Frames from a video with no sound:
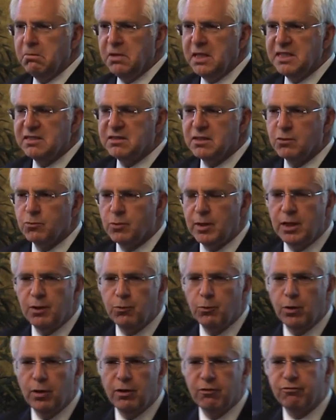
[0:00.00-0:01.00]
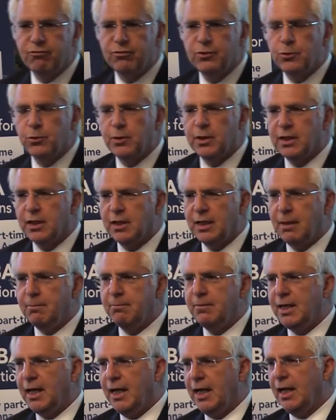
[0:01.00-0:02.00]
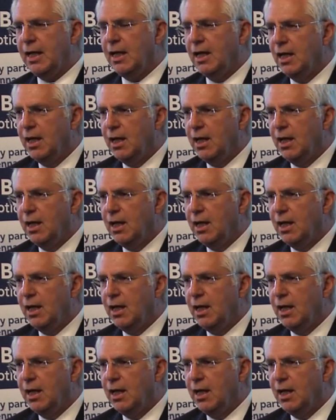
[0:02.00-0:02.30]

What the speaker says: Is it really worth doing an MBA?